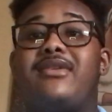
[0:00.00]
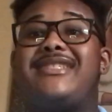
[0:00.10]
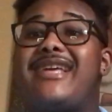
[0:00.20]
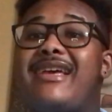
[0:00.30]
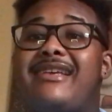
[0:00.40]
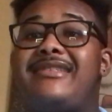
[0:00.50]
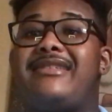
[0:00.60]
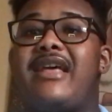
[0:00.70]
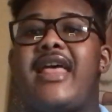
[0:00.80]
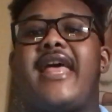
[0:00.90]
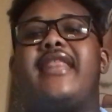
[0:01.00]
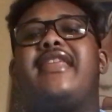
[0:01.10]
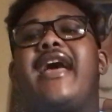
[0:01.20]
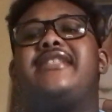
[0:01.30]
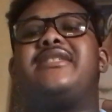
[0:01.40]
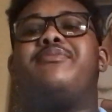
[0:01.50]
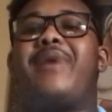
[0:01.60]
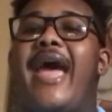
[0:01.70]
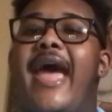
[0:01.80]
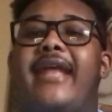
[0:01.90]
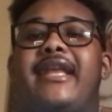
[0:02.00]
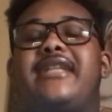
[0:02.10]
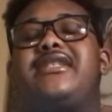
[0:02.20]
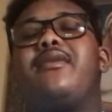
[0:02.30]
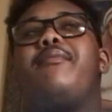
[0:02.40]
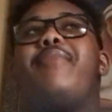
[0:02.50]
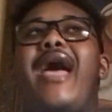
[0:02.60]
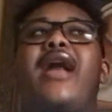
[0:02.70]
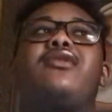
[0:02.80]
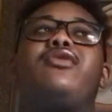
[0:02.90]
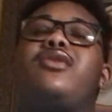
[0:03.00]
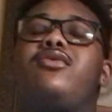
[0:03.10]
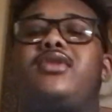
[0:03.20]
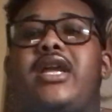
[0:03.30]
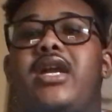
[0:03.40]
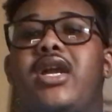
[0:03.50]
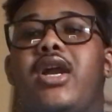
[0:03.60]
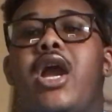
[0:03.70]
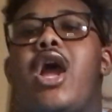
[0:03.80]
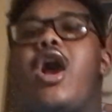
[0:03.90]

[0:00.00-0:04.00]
says, that's bad. That's a bad critical thinker.